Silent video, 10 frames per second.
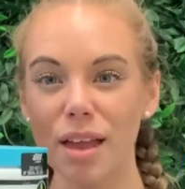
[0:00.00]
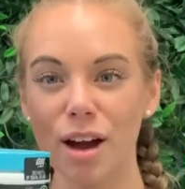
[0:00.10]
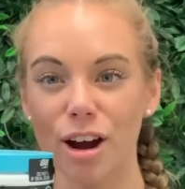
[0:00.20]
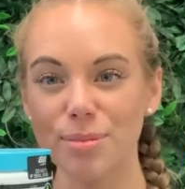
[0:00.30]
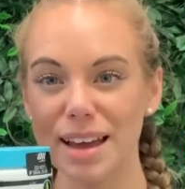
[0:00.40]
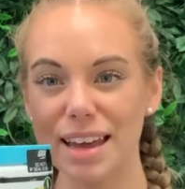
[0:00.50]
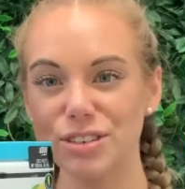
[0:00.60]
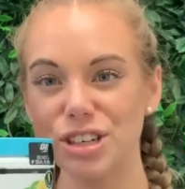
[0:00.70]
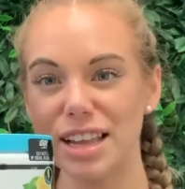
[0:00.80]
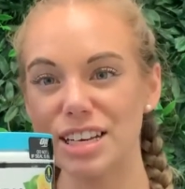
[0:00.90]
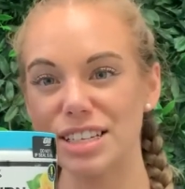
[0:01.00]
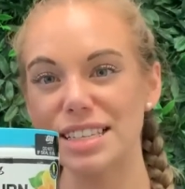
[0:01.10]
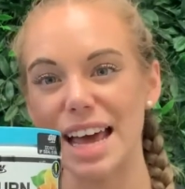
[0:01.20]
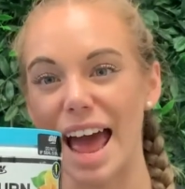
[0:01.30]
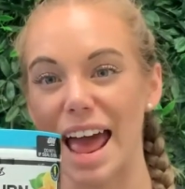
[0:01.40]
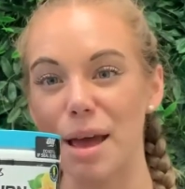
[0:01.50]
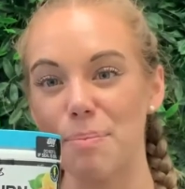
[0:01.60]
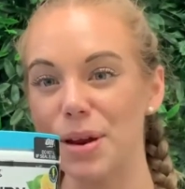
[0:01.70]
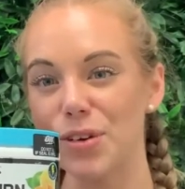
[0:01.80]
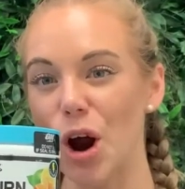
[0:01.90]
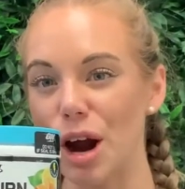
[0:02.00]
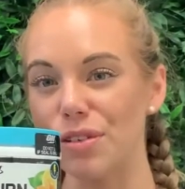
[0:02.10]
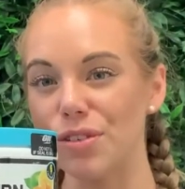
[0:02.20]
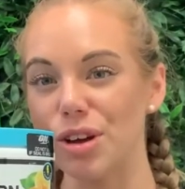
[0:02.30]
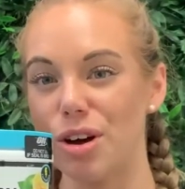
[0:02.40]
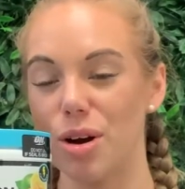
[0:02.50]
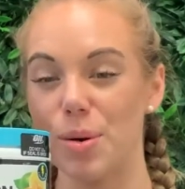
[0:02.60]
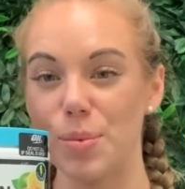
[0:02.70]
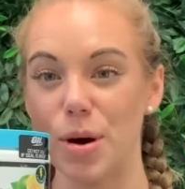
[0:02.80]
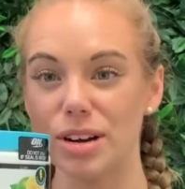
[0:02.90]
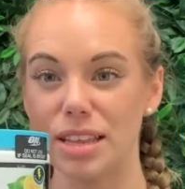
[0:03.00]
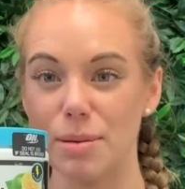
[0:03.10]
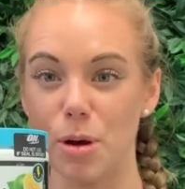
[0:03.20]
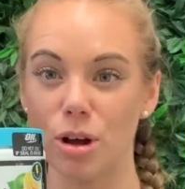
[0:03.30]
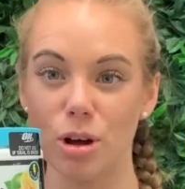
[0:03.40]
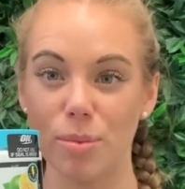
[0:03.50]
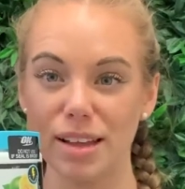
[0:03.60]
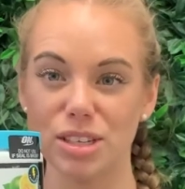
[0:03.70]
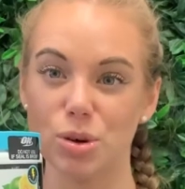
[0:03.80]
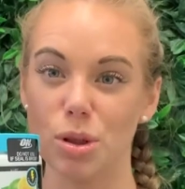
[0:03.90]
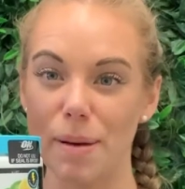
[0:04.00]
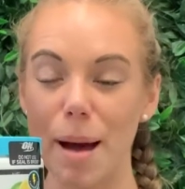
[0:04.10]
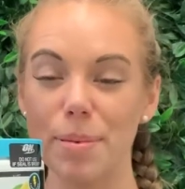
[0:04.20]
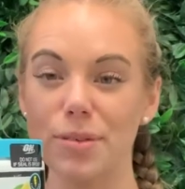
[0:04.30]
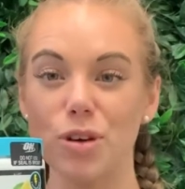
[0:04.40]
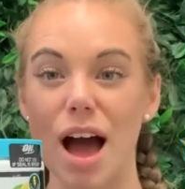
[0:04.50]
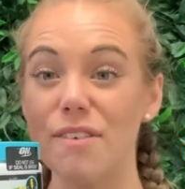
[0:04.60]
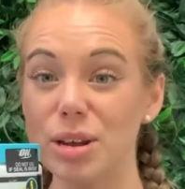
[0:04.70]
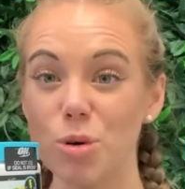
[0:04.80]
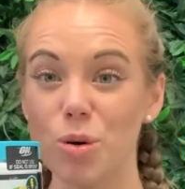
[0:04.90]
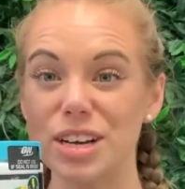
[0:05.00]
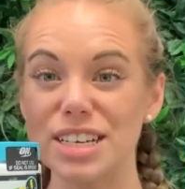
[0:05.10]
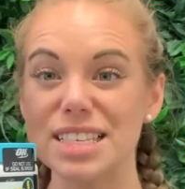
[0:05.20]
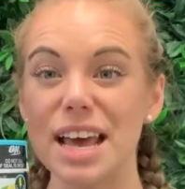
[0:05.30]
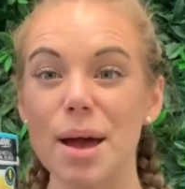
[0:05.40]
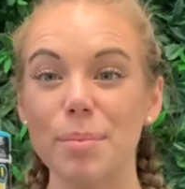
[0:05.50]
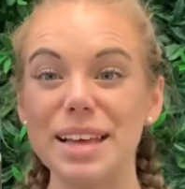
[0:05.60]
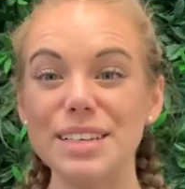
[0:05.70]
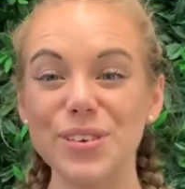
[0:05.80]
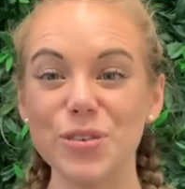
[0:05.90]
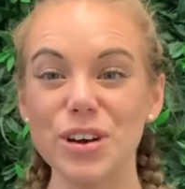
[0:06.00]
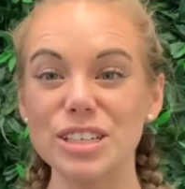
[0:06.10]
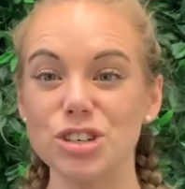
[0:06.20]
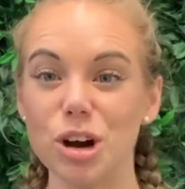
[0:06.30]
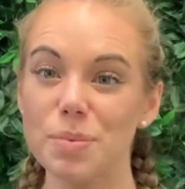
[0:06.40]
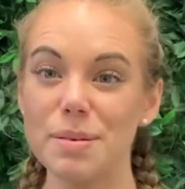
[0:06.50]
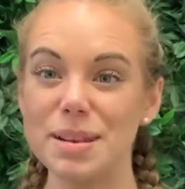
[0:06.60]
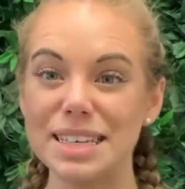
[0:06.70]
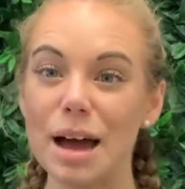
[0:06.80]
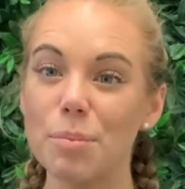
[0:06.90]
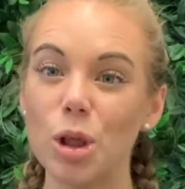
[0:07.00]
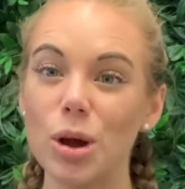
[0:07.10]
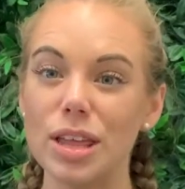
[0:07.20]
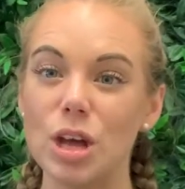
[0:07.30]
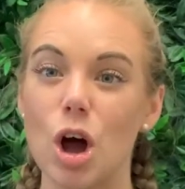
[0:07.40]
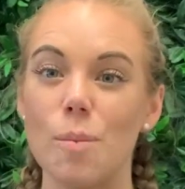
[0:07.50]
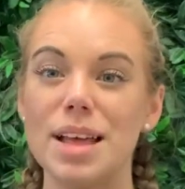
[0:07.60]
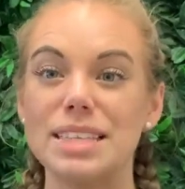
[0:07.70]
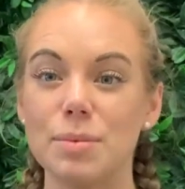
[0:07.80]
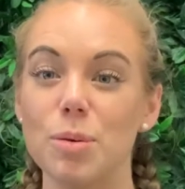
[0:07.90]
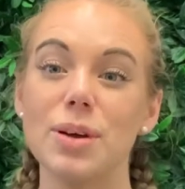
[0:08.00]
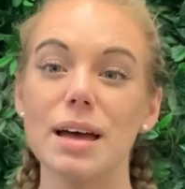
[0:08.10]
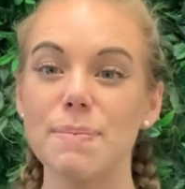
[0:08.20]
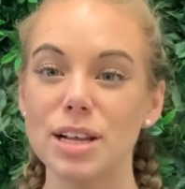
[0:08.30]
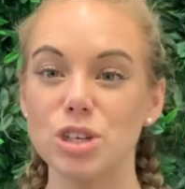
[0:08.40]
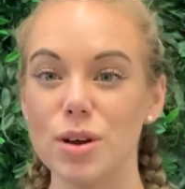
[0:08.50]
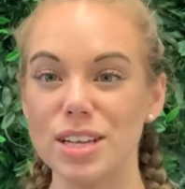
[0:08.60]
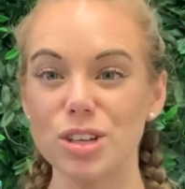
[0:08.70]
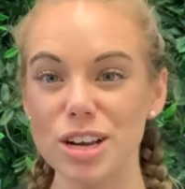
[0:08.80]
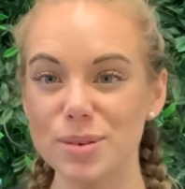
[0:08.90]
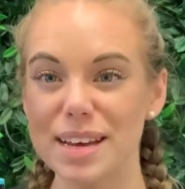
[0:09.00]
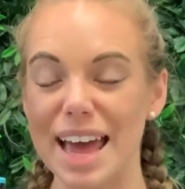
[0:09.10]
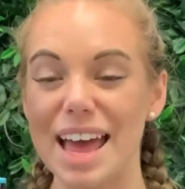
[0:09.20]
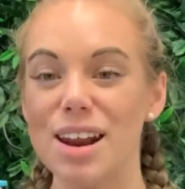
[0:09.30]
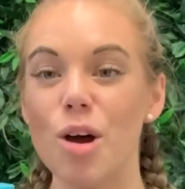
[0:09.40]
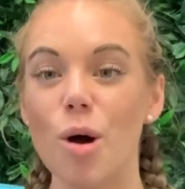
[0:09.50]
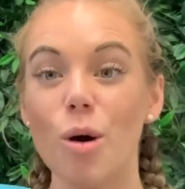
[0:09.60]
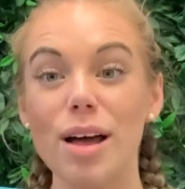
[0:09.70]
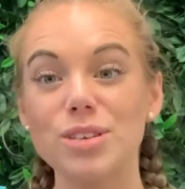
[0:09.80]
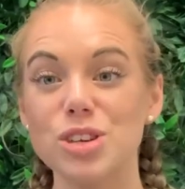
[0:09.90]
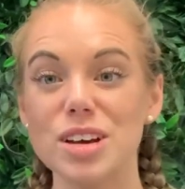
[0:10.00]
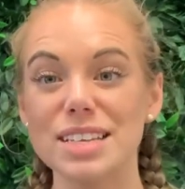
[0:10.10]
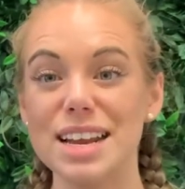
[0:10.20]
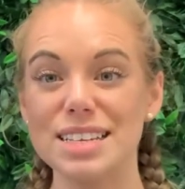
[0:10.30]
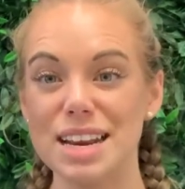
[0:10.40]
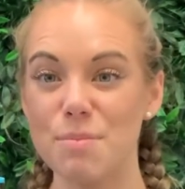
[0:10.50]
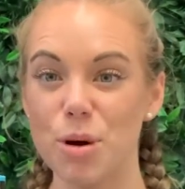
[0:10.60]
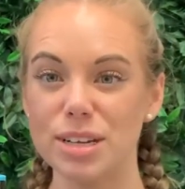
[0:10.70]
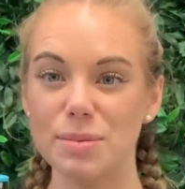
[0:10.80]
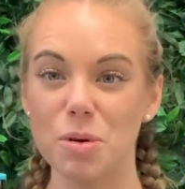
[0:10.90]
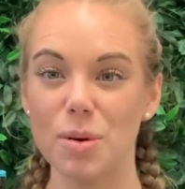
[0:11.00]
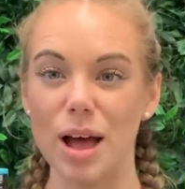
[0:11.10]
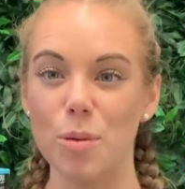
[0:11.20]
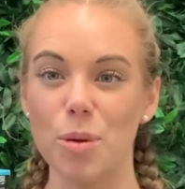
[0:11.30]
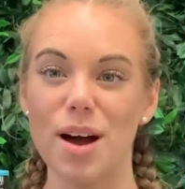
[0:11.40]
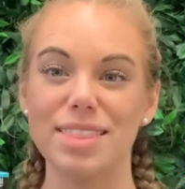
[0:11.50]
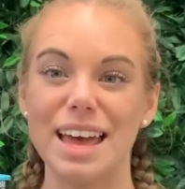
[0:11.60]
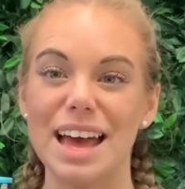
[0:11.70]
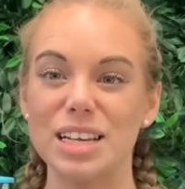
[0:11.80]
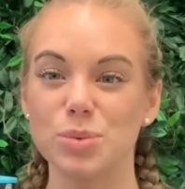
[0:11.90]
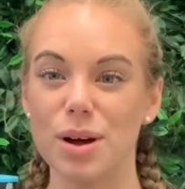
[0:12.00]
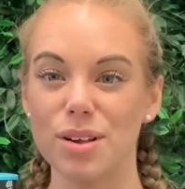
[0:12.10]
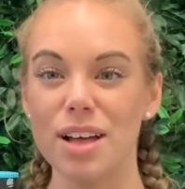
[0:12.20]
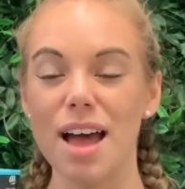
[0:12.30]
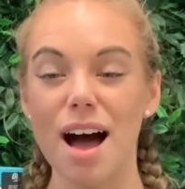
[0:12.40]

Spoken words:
I hope that gives you, legends, a bit of an overview on what the Burn Complex is all about. But if you have any more questions, please feel free to drop them down below in the comments and we will get back to you as soon as we can. Or else you can send us an inbox and we will help you out there as well.